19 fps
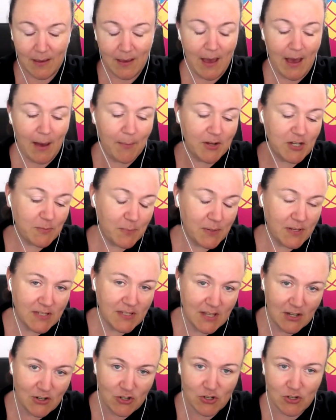How much
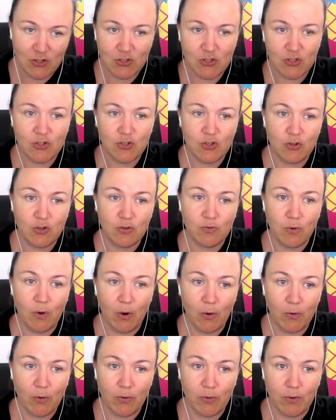possessions do you
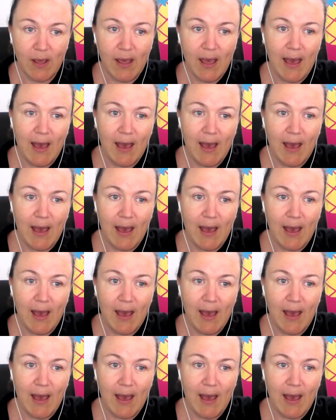own?